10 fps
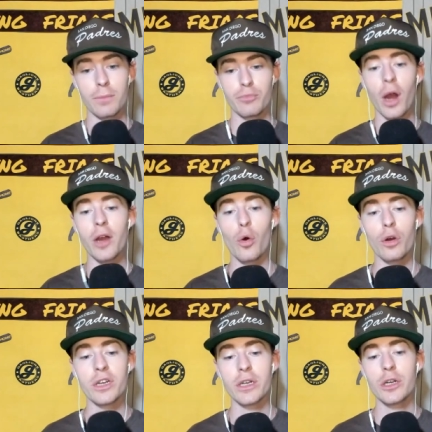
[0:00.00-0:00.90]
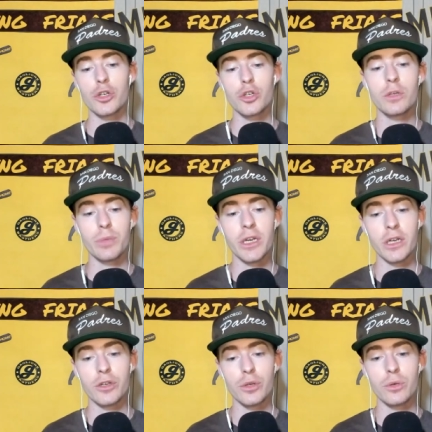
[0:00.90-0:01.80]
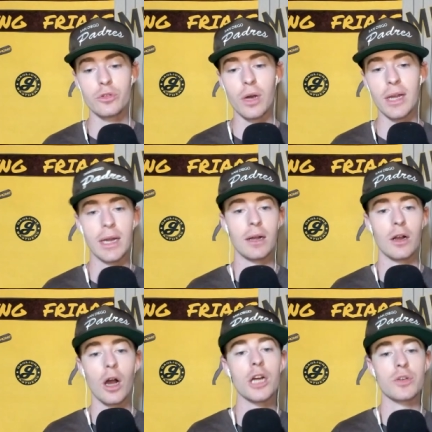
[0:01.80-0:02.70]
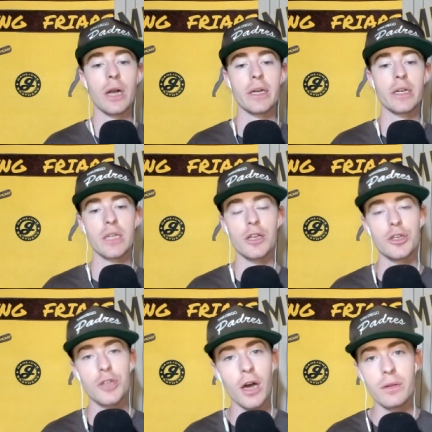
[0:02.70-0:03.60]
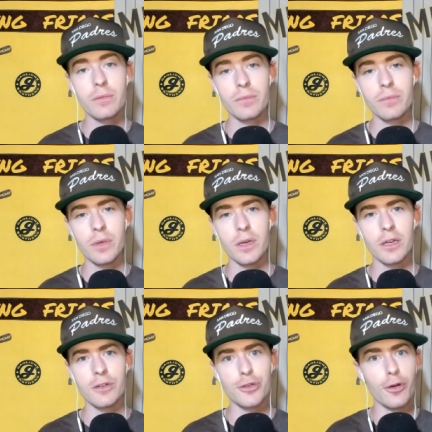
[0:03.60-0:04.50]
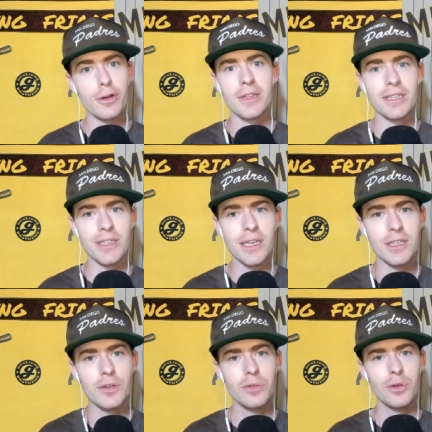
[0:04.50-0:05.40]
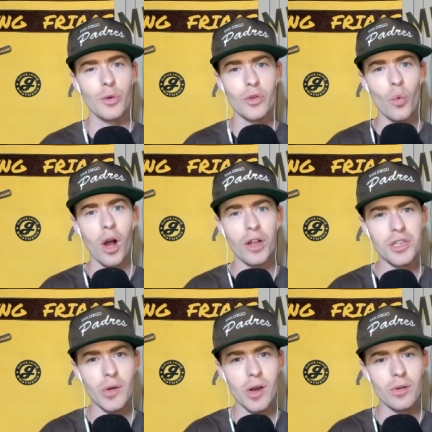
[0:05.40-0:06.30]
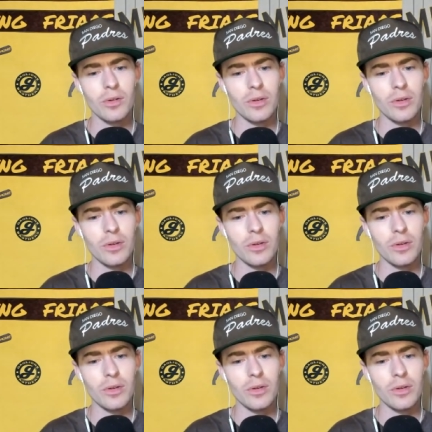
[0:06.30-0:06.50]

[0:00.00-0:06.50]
priority should be to try to get a contract extension done during the season with Juan Soto.